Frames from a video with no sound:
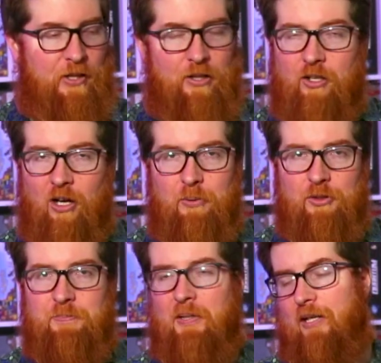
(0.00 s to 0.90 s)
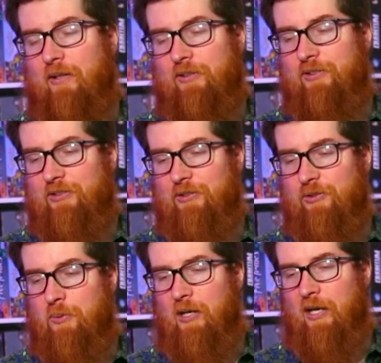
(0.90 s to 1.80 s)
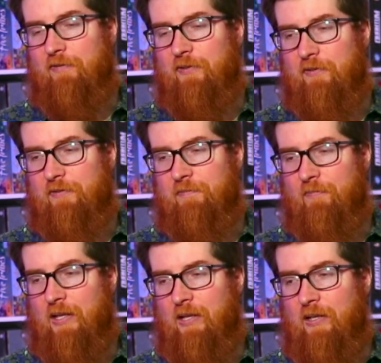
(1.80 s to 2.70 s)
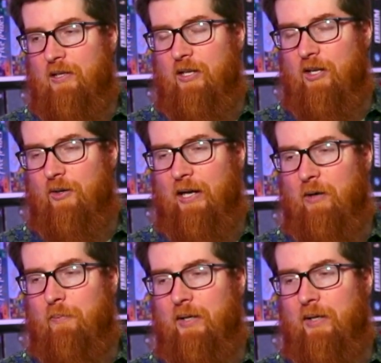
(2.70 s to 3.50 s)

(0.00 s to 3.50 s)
the compost pile. There's things that score off of, you know, how